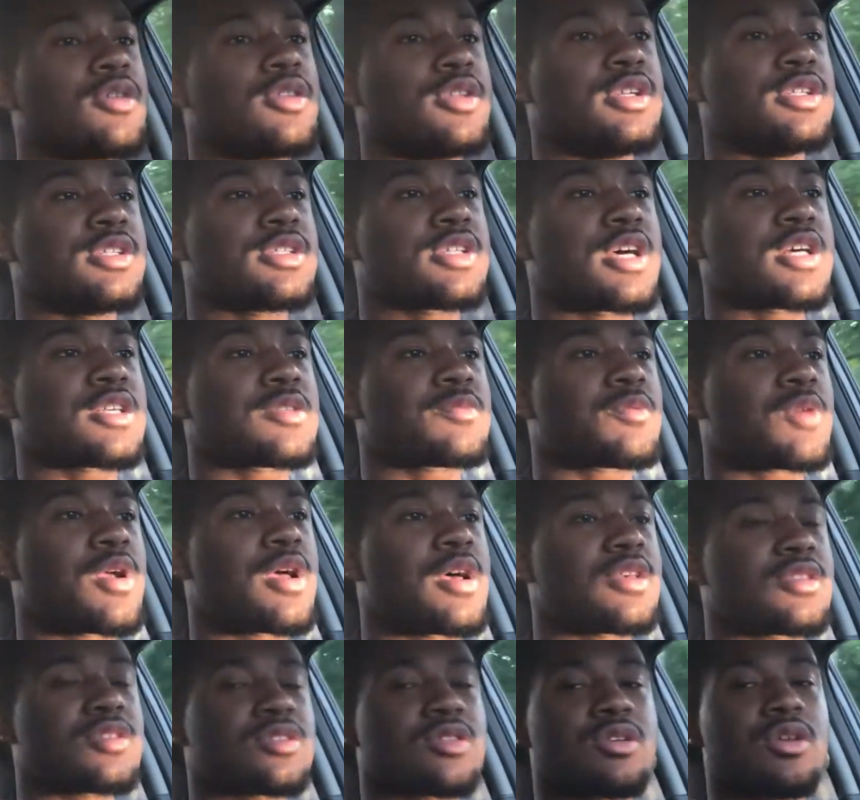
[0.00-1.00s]
the chest
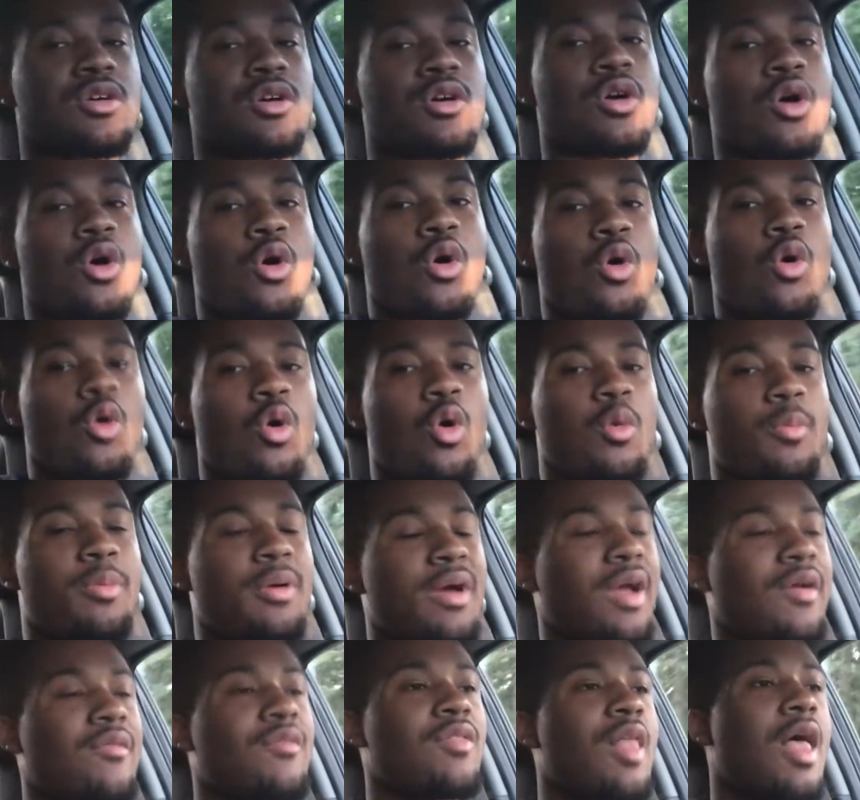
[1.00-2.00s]
press or
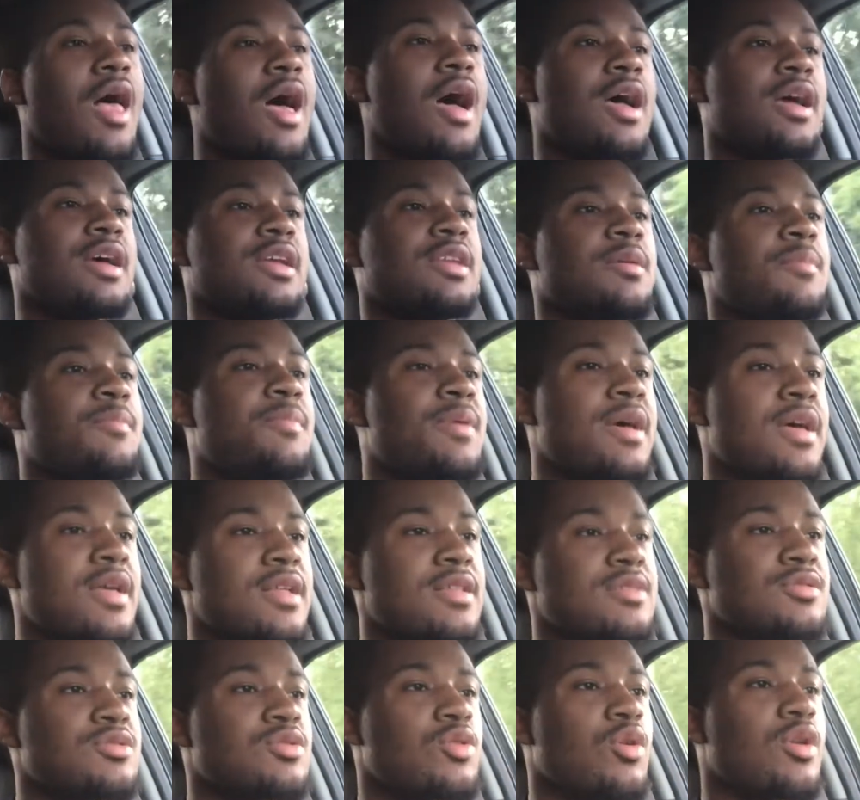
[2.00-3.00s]
pec fly. It
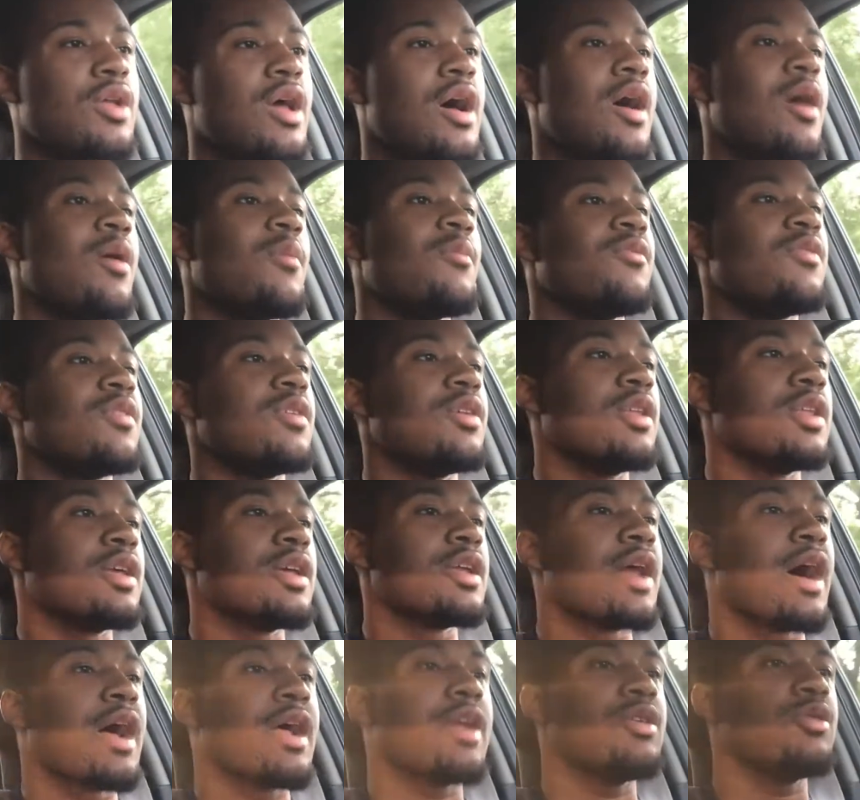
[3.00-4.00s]
depends on how I'm
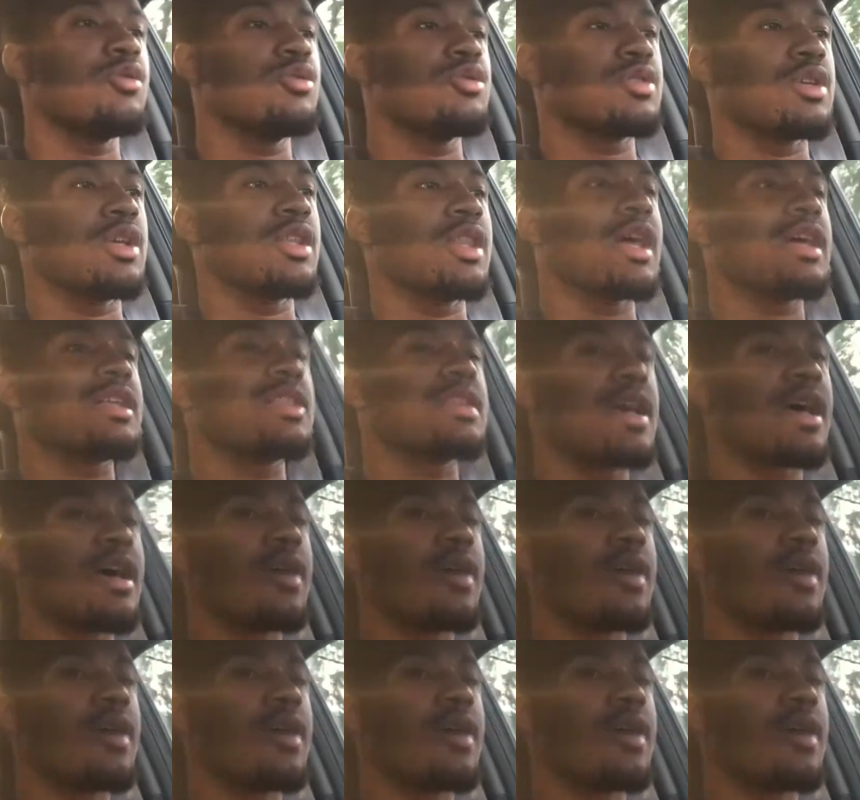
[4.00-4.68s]
feeling. I usually like to